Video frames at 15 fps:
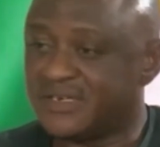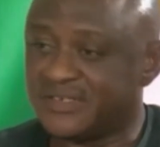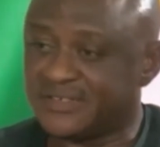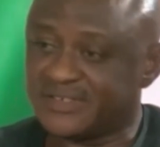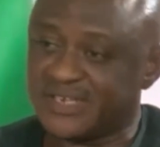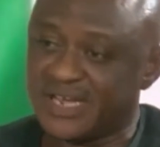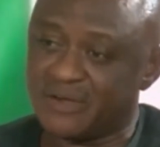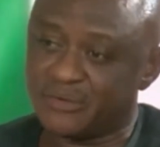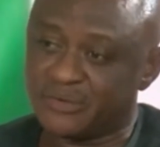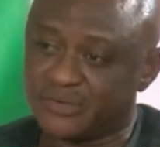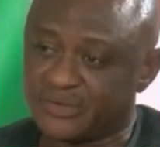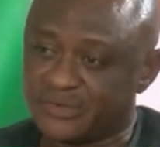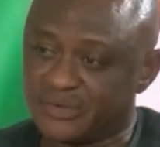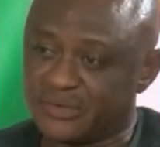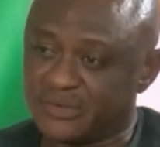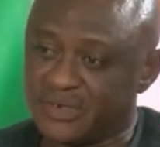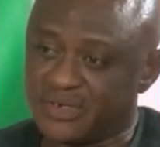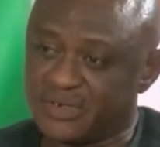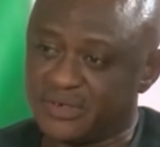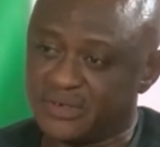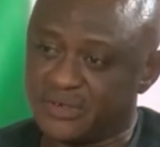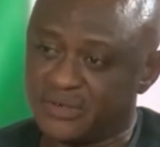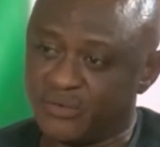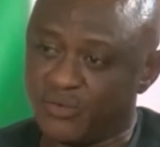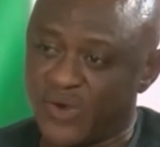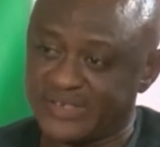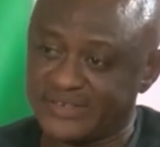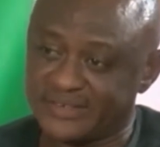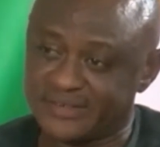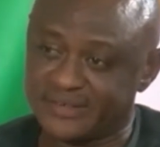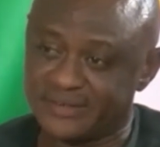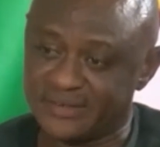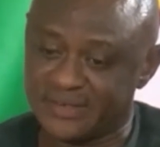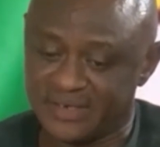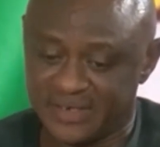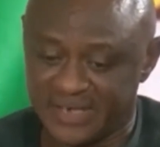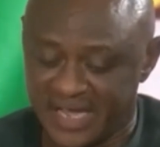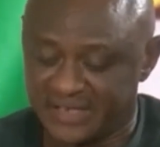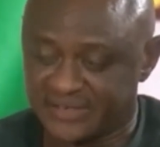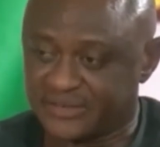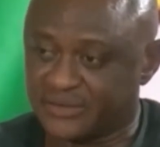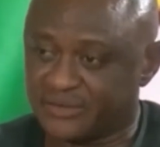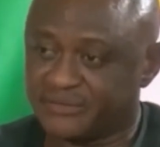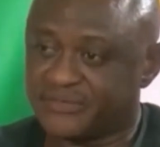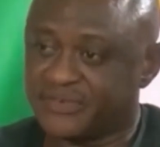south west, the likes of